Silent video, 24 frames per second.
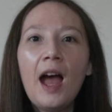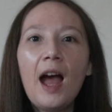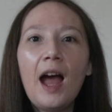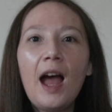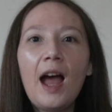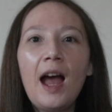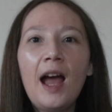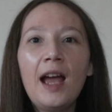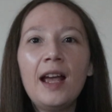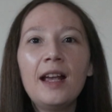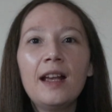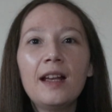
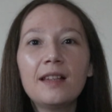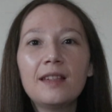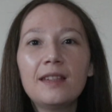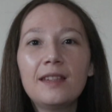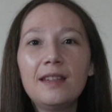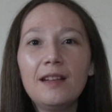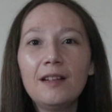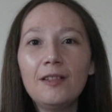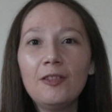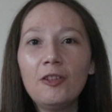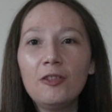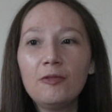I
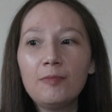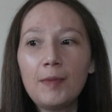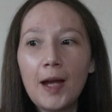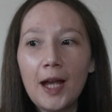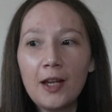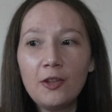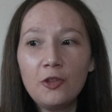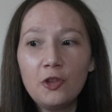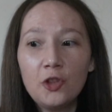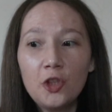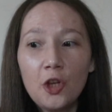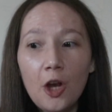still love
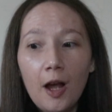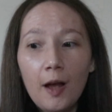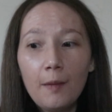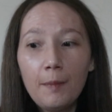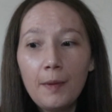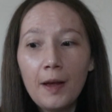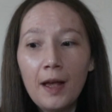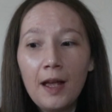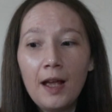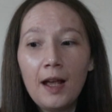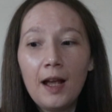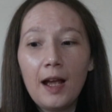my
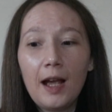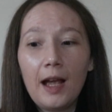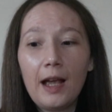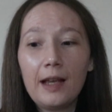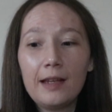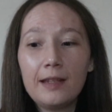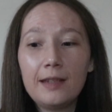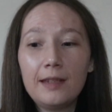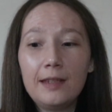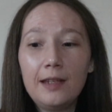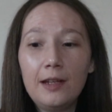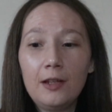job. I
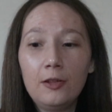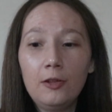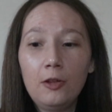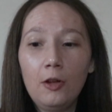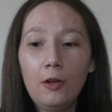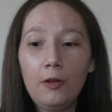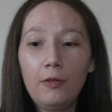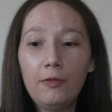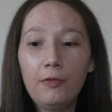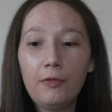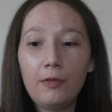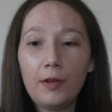still
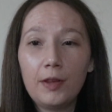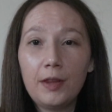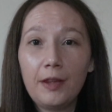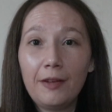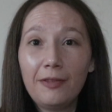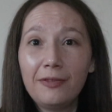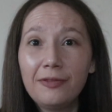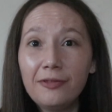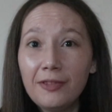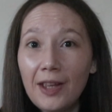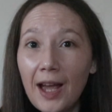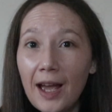love the
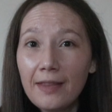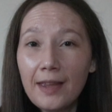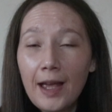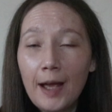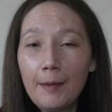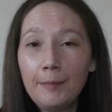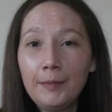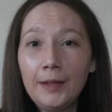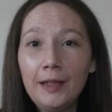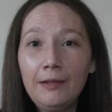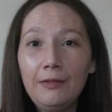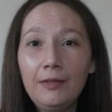flat
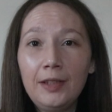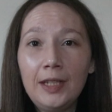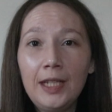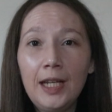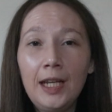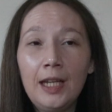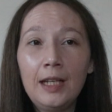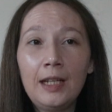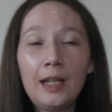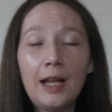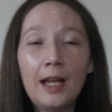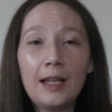that I'm living
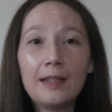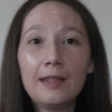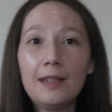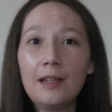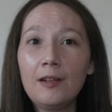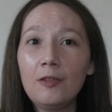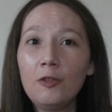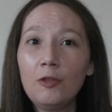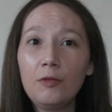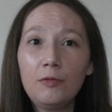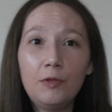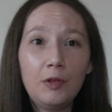in. I
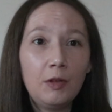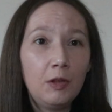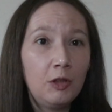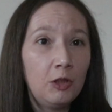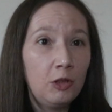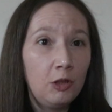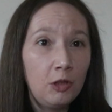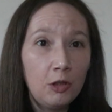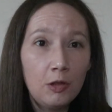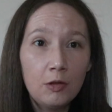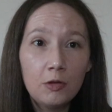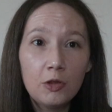still love doing
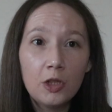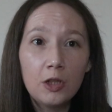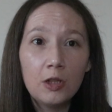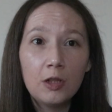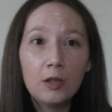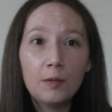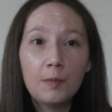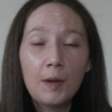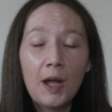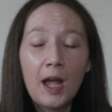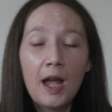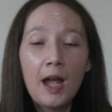
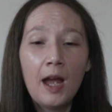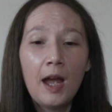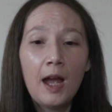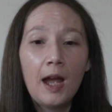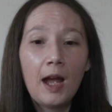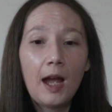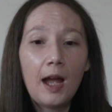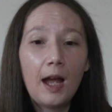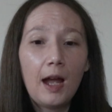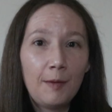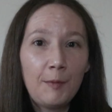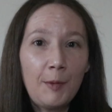YouTube.
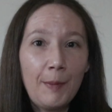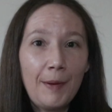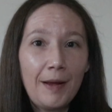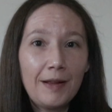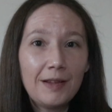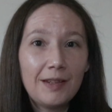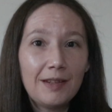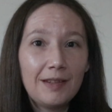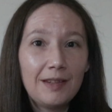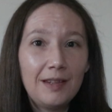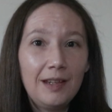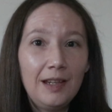I'm
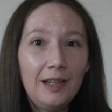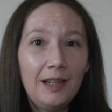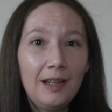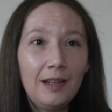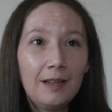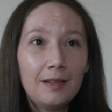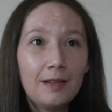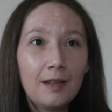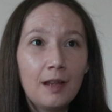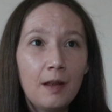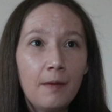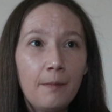about to
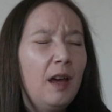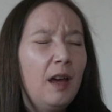sneeze.